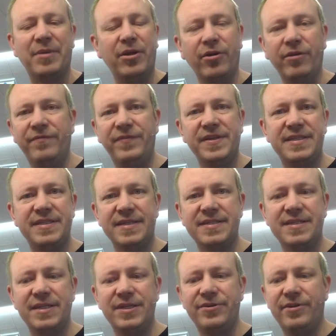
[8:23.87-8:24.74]
And if this
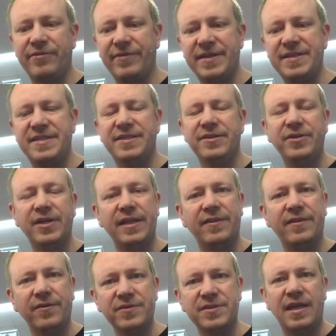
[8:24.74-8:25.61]
doesn't do it, if I still
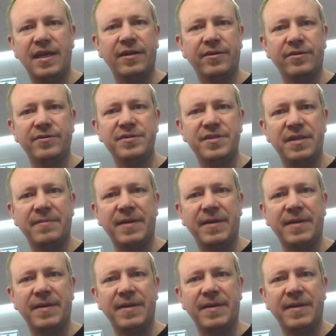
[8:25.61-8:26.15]
get those errors